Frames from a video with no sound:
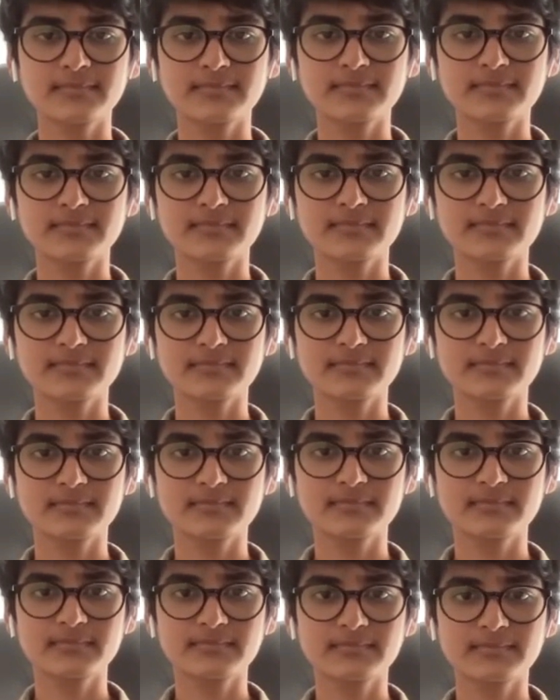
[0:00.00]

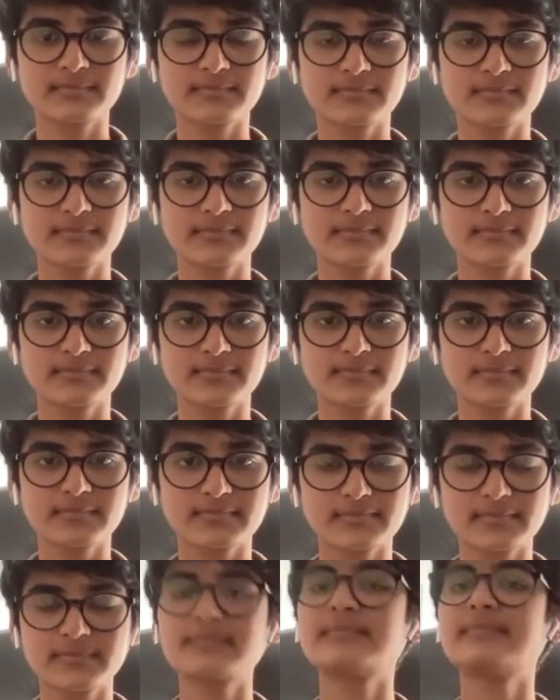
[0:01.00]

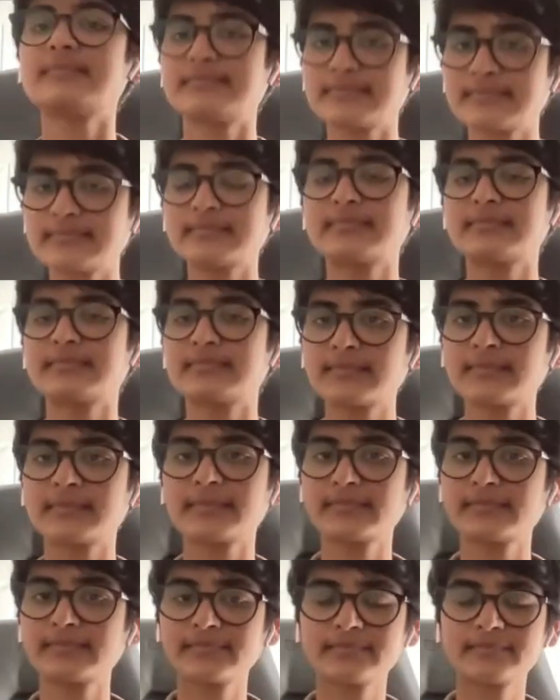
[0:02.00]

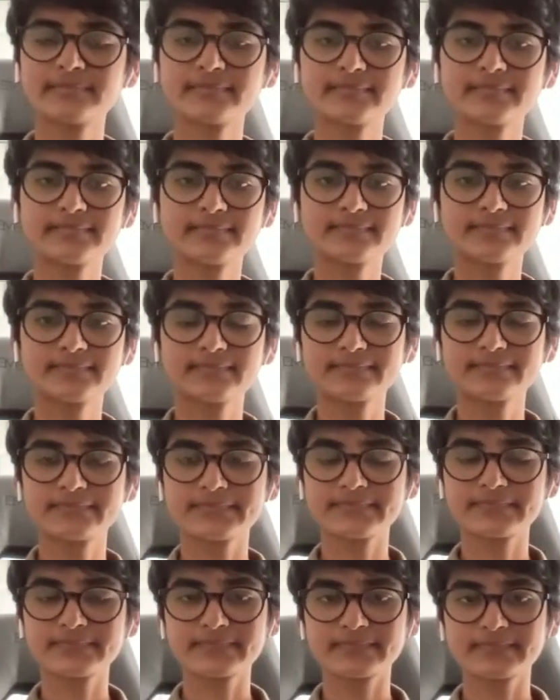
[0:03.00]

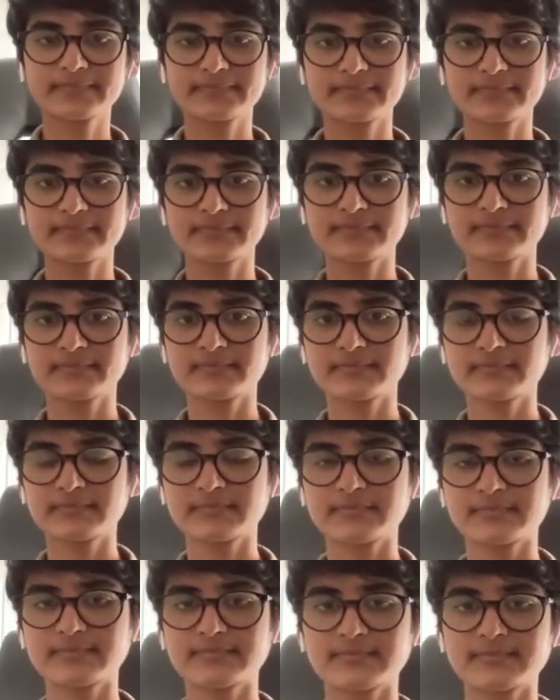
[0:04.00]

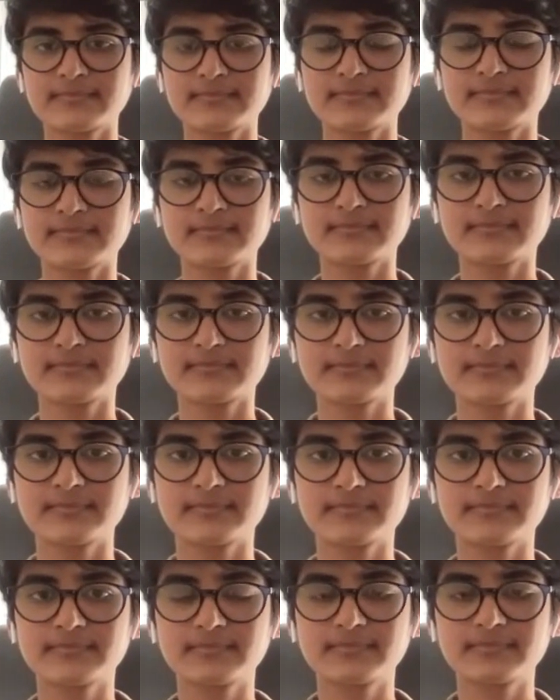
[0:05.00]

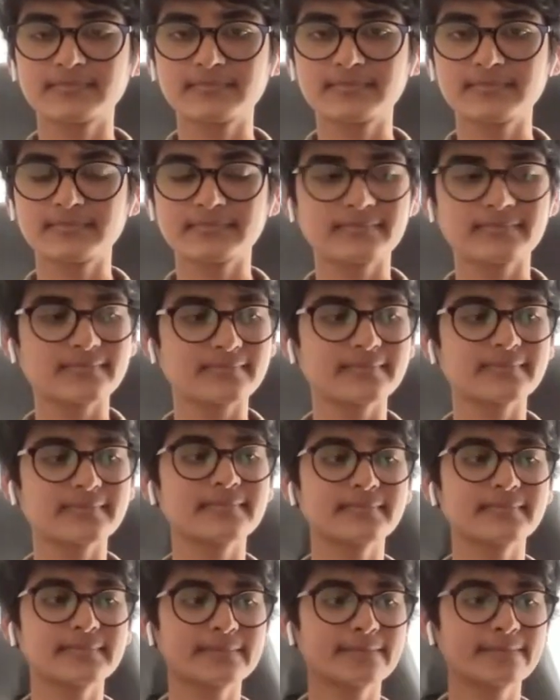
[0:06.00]

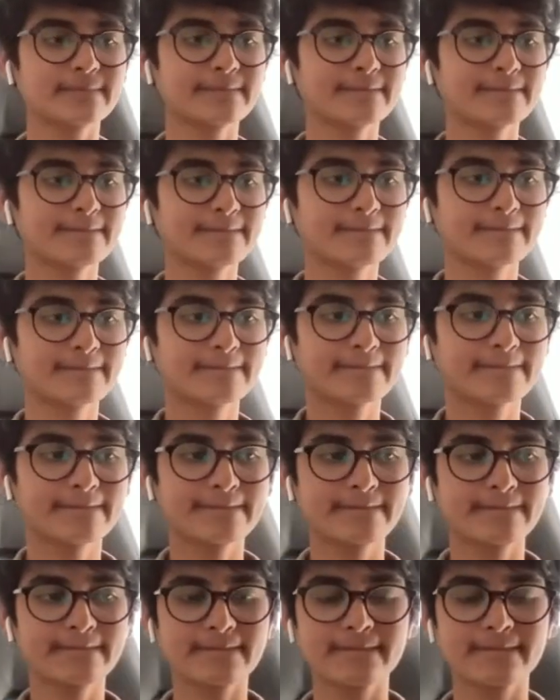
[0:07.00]
[no speech]